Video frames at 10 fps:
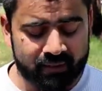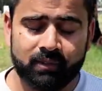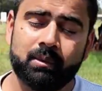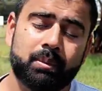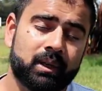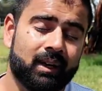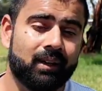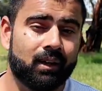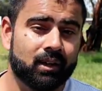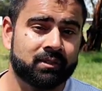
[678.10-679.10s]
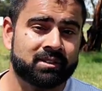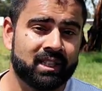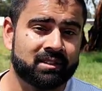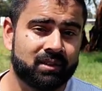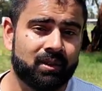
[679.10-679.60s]
that will put a lot of
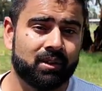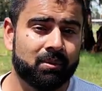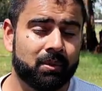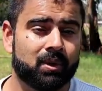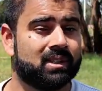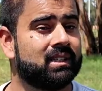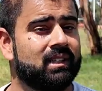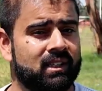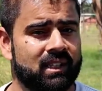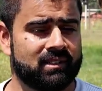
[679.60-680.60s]
stress on your motors and